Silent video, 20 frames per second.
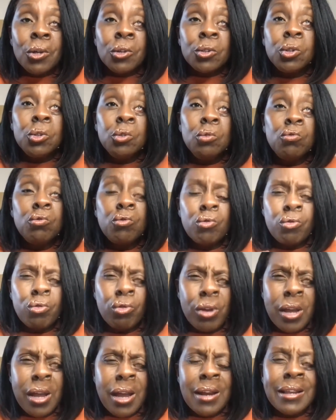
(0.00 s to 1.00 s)
to
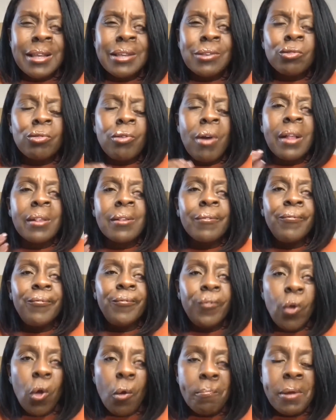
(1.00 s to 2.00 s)
really
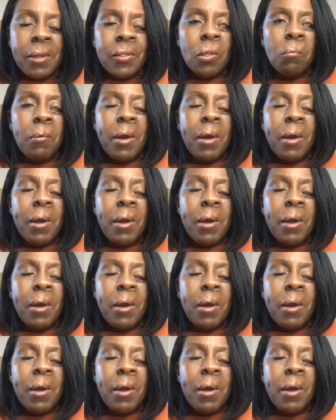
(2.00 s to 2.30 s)
transforming the